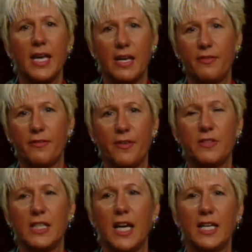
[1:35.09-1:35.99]
If you're
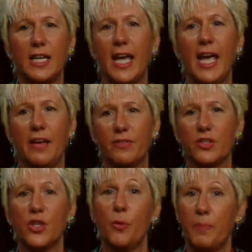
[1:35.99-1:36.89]
59 and a half,
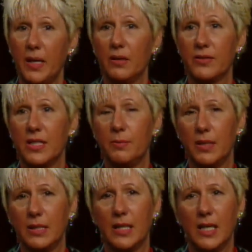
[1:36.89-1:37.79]
there's no penalty,
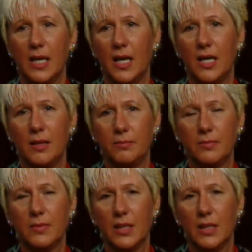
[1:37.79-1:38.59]
but um,